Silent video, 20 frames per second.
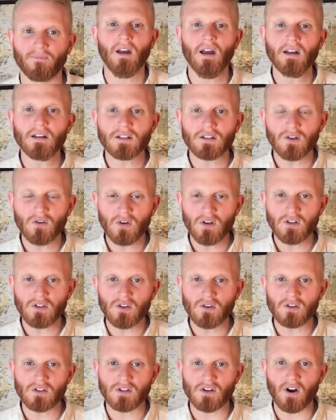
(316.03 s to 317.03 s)
As soon as
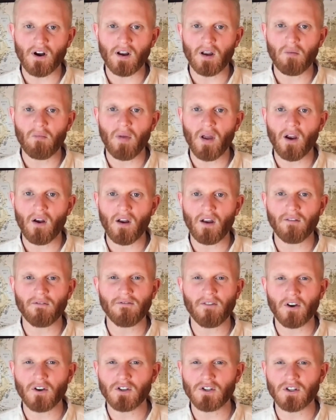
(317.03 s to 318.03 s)
you start comparing
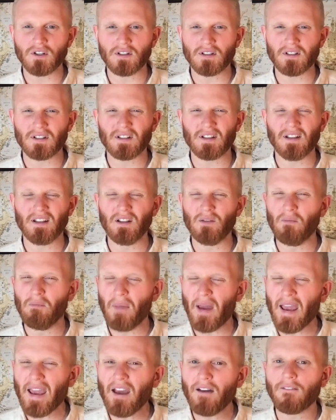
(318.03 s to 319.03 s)
functions, you
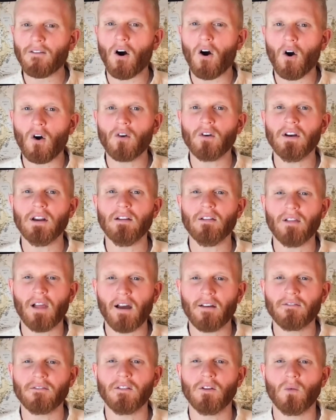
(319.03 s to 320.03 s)
may have already
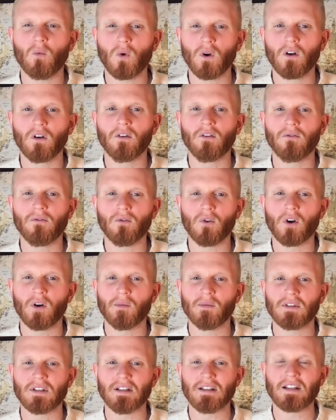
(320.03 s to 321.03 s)
left the world of
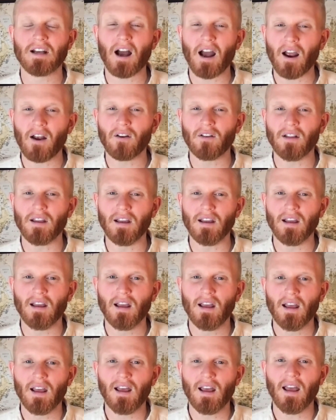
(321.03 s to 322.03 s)
forms entirely
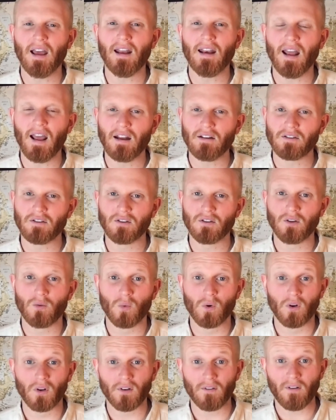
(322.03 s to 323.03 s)
and entered the
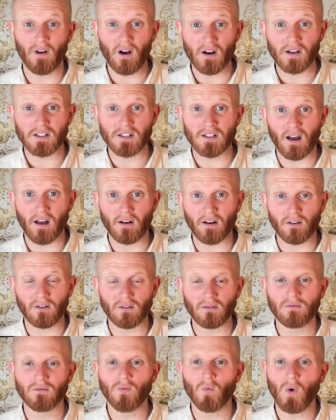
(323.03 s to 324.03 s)
world of Aristotle,
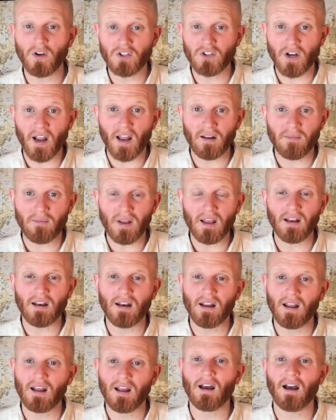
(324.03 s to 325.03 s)
which I admit
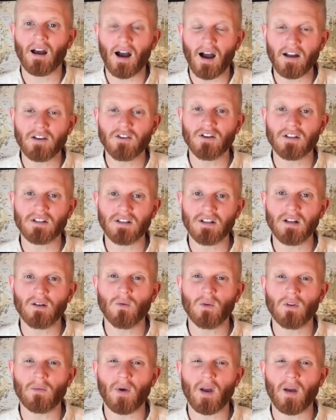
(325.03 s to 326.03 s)
I just did
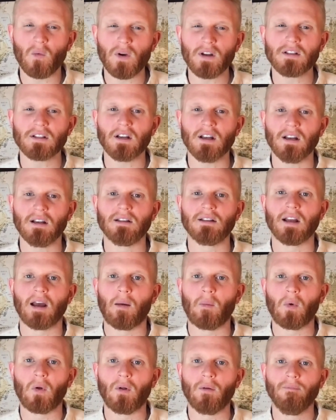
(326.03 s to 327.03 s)
with my whisk
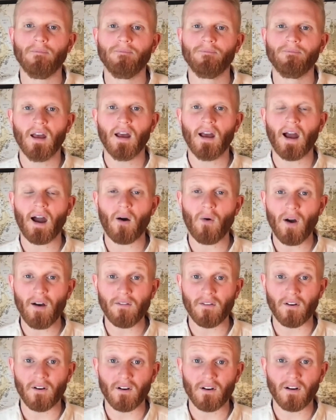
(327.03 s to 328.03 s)
example.
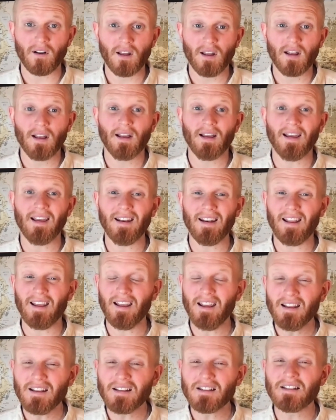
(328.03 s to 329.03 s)
However, it
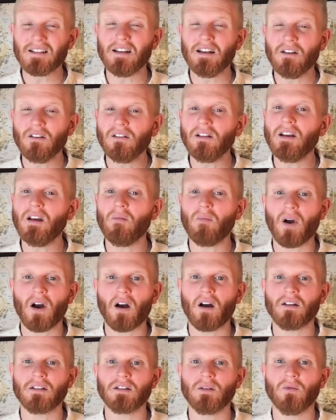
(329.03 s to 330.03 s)
is nearly
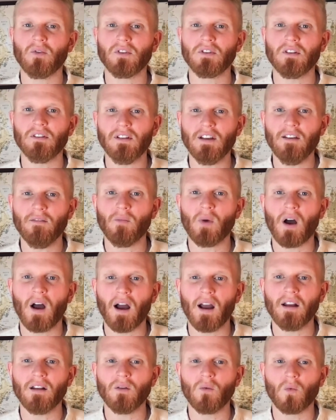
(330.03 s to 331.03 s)
impossible to leave
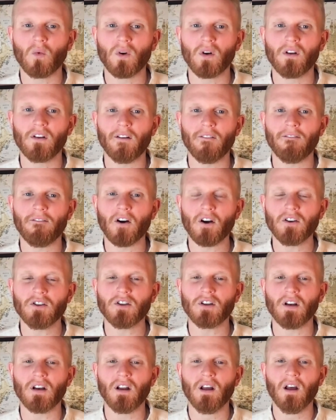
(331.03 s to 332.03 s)
behind the world of
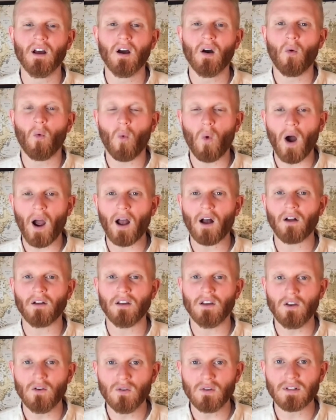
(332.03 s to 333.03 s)
function while
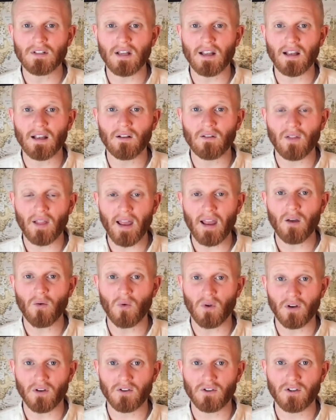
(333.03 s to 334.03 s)
using
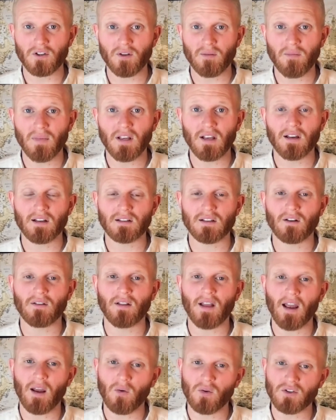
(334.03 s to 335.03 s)
language, because our
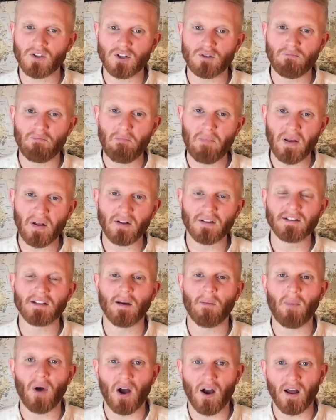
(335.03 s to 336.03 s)
language is built
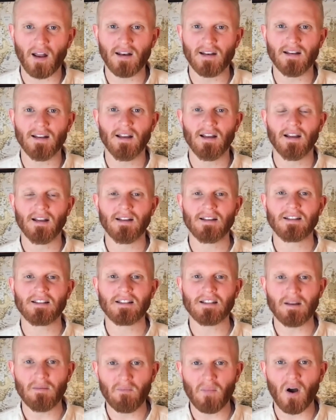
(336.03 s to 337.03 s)
upon
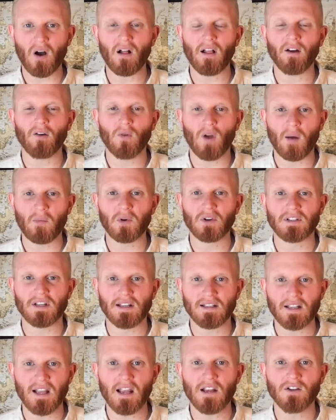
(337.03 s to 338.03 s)
symbolic
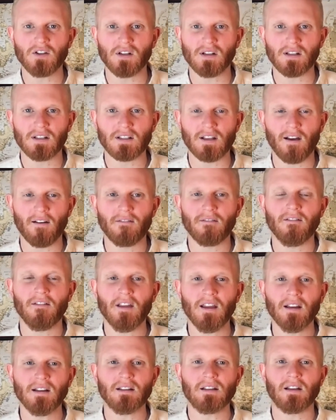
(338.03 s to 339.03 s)
representations of
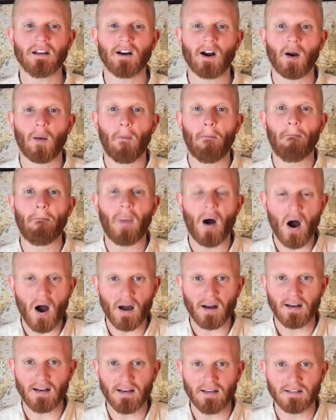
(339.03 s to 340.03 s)
things that our
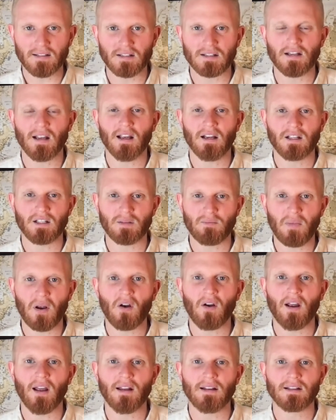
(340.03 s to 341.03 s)
bodies
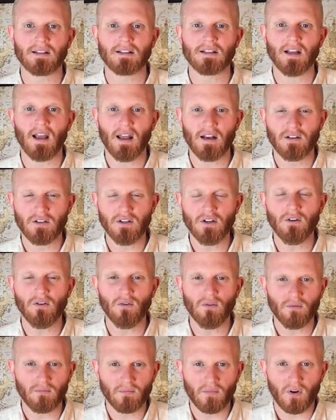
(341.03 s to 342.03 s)
experience and do,
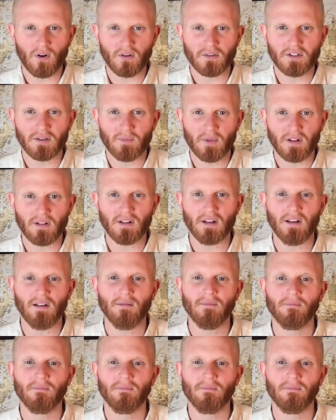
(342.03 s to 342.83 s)
ultimately.